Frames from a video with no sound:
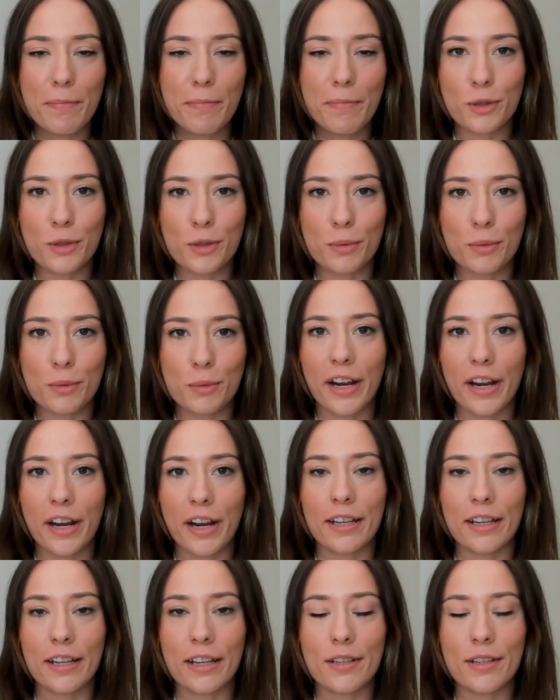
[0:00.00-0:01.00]
this morning
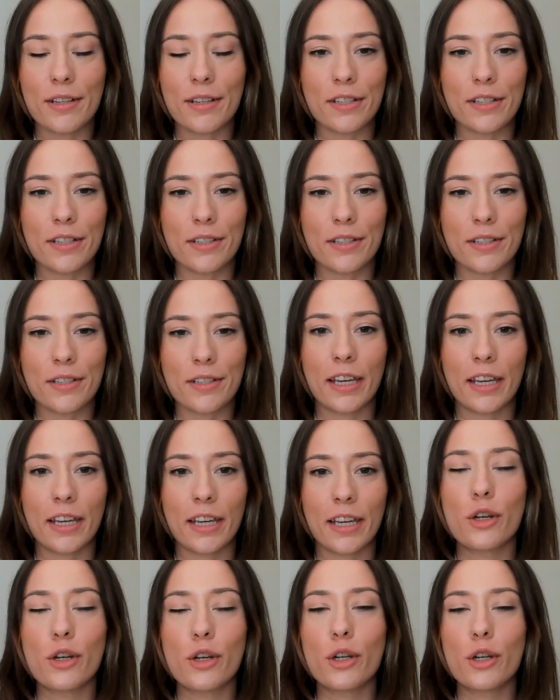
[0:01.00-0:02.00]
is obviously
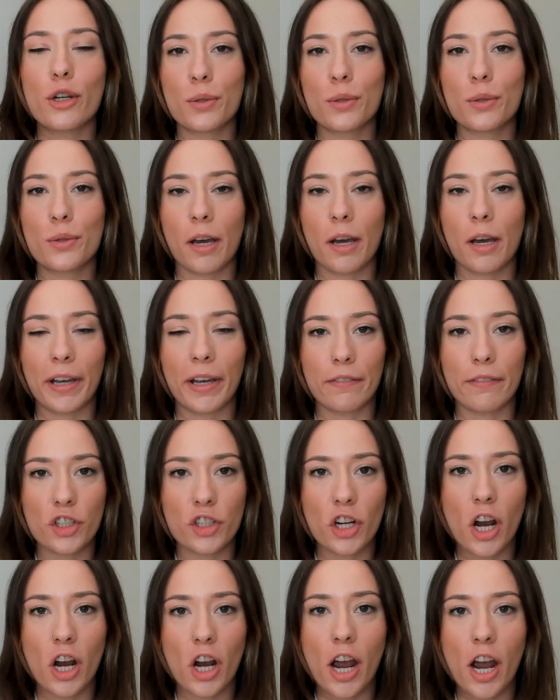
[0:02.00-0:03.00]
the news coming out of
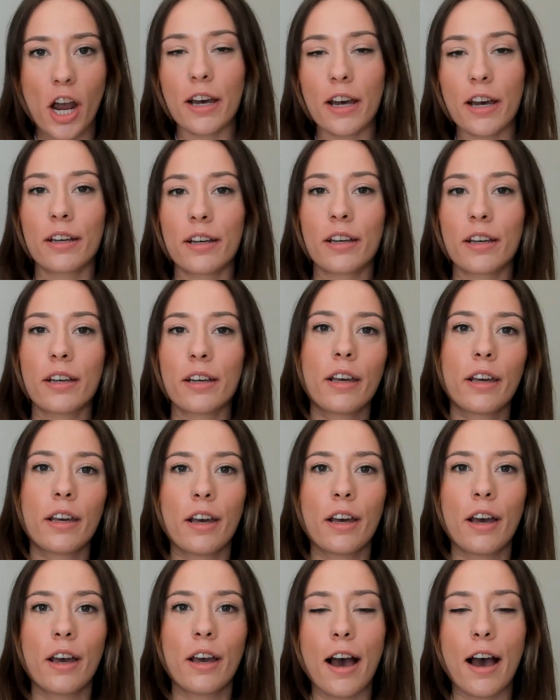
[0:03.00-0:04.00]
China.
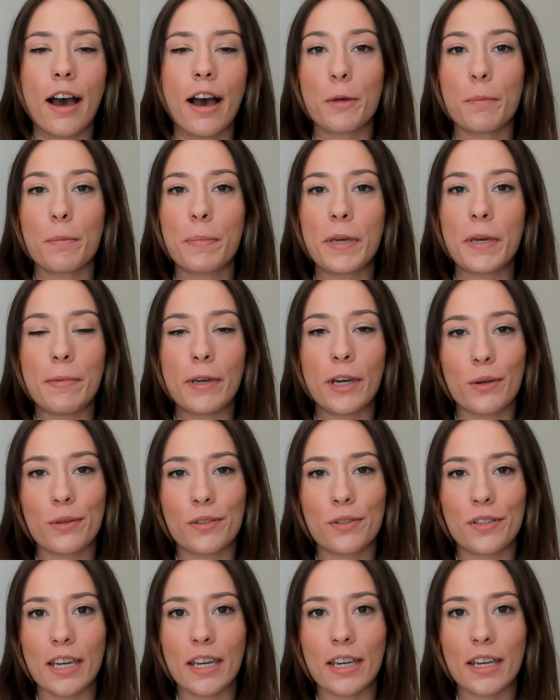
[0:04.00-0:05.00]
The
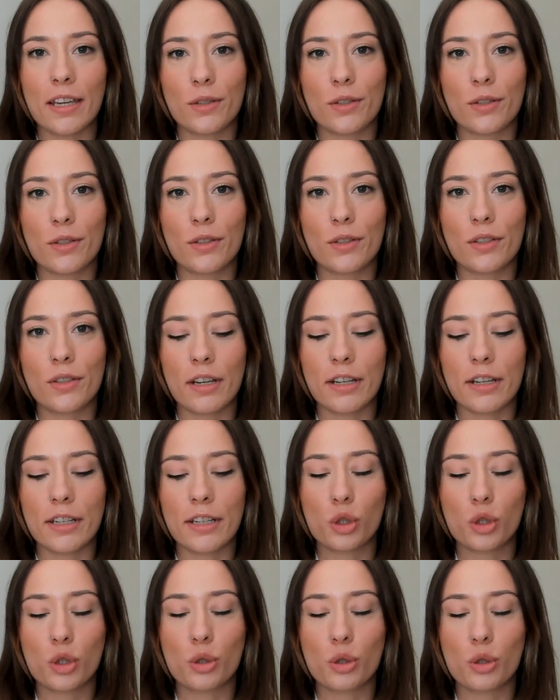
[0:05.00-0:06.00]
PBOC is
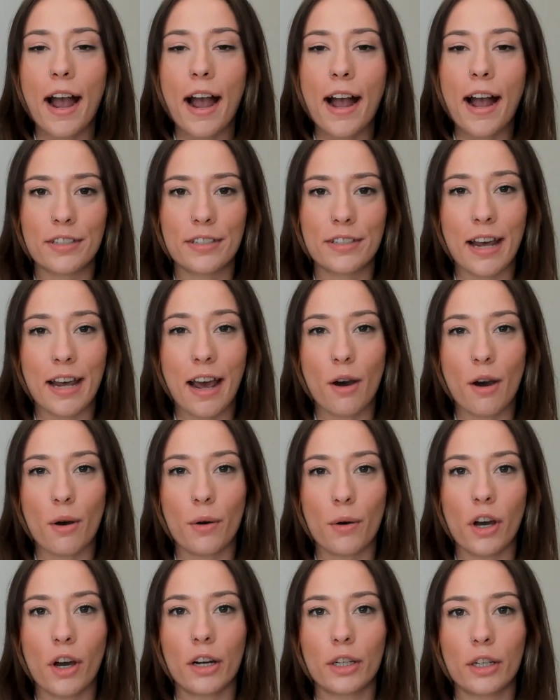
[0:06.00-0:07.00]
cracked
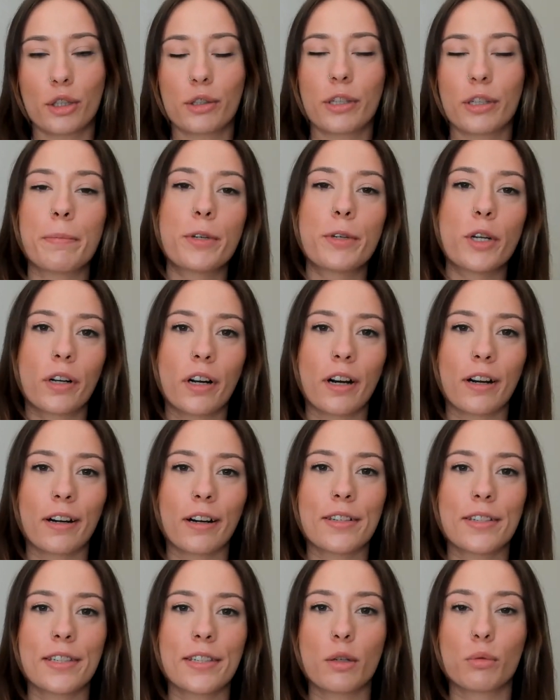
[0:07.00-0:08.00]
down on
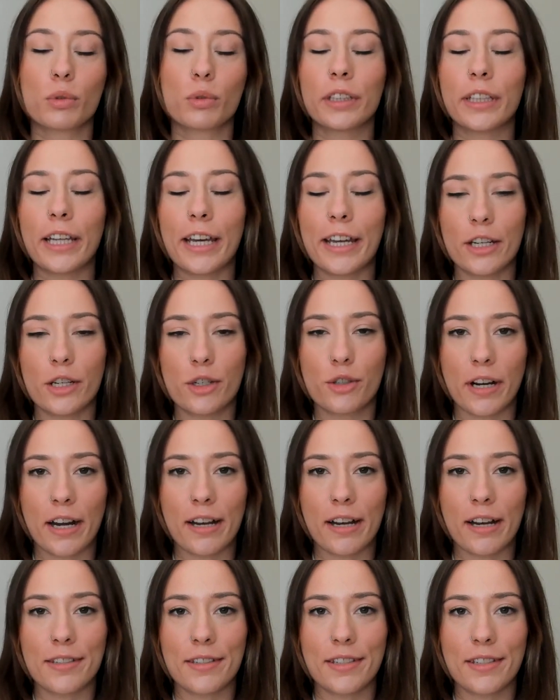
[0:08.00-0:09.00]
cryptocurrency-related
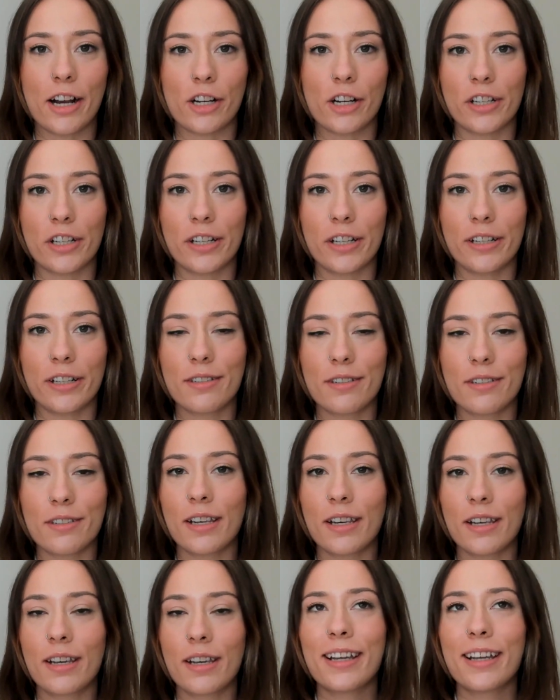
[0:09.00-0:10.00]

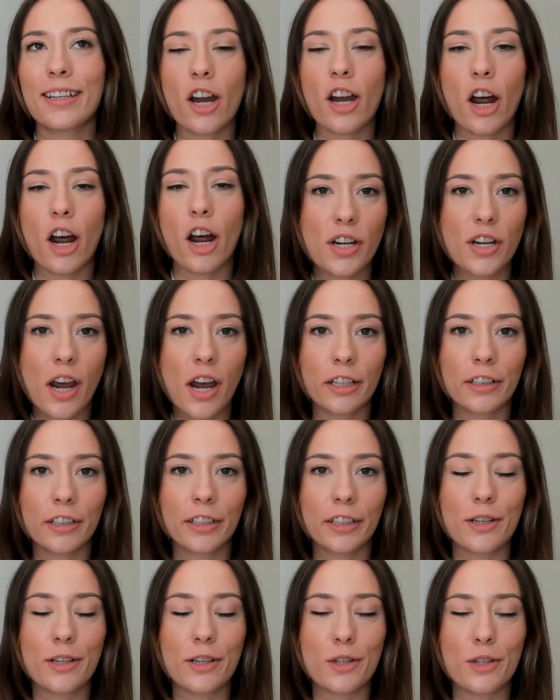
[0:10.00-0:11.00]
transactions. It's not
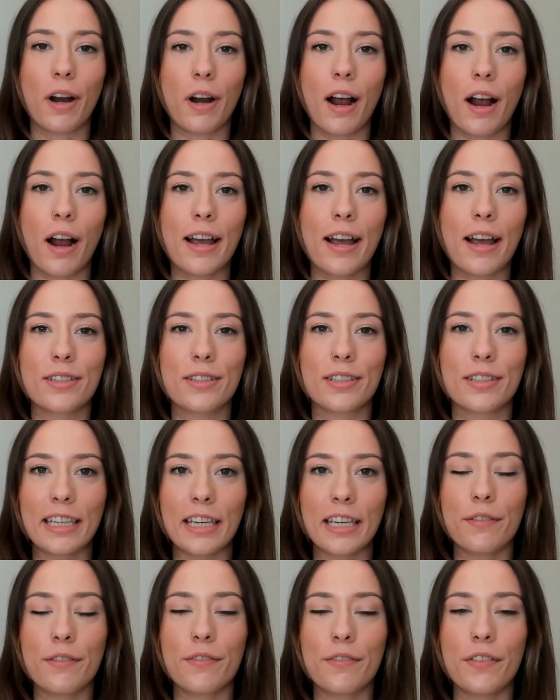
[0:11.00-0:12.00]
entirely a surprise
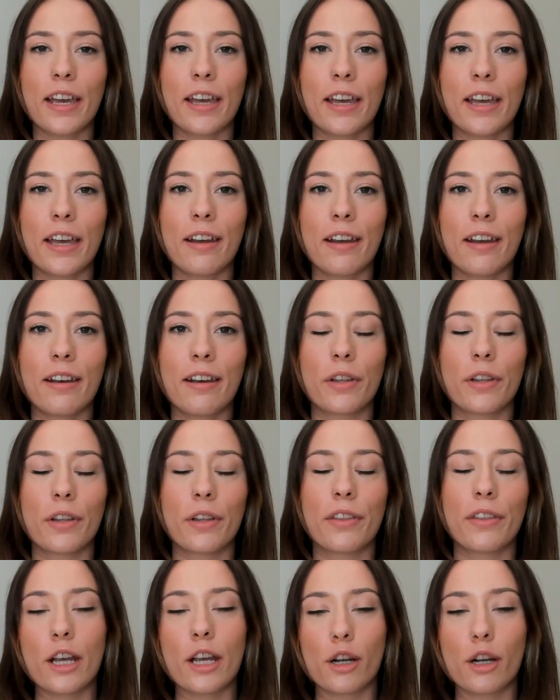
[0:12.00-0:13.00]
given sort of
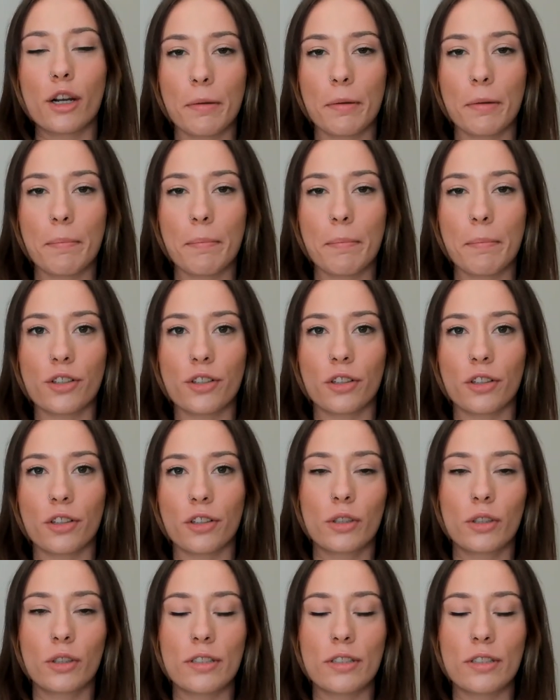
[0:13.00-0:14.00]
the incremental
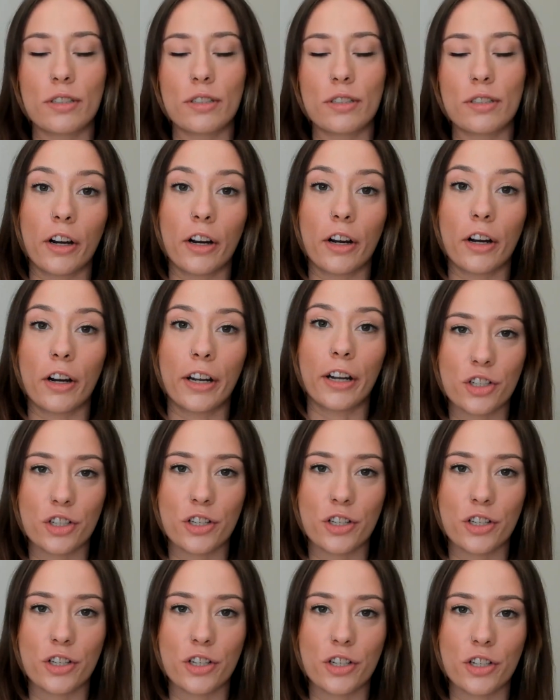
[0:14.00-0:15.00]
targeted
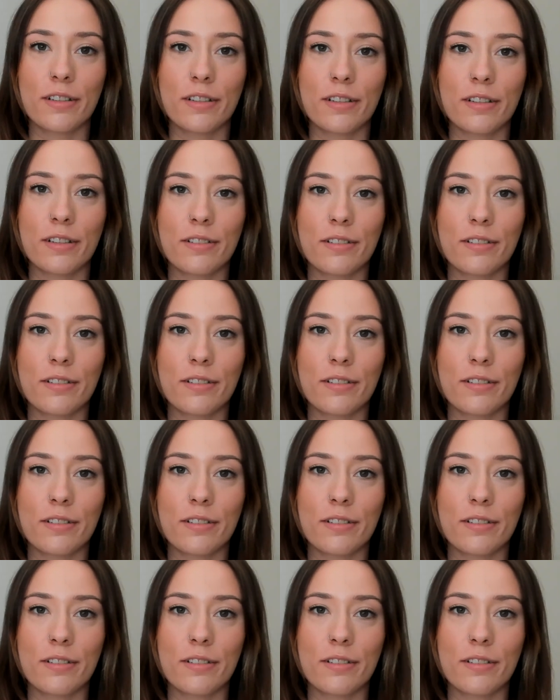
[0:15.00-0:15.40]
actions